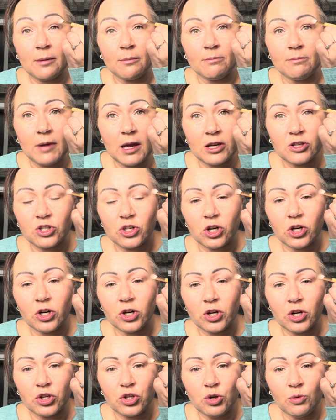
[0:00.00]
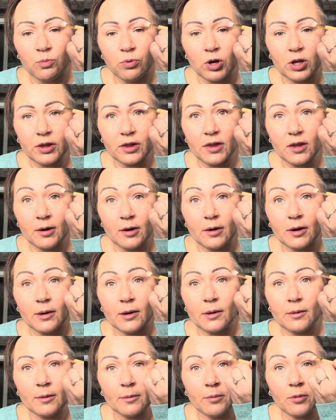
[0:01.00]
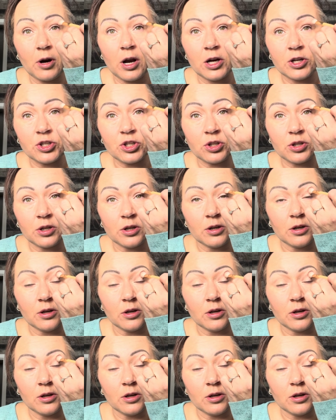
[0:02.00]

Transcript: make sure you put the brush